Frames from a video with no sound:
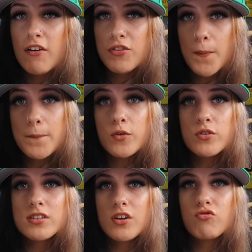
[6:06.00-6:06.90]
have the
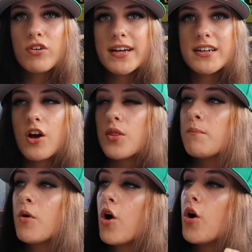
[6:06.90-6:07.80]
boost written at the
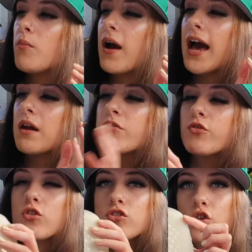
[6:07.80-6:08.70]
bottom, and we've
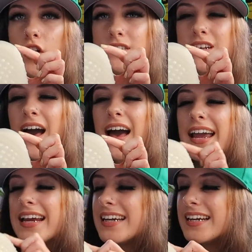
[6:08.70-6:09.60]
also got a
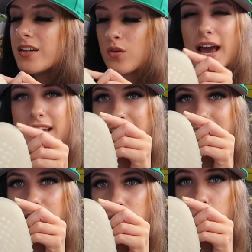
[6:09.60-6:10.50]
tiny little
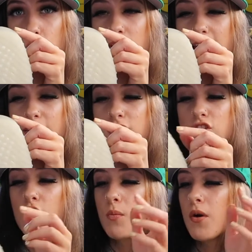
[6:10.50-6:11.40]
Adidas one at the
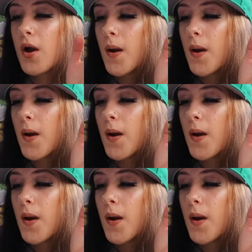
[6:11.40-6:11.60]
top.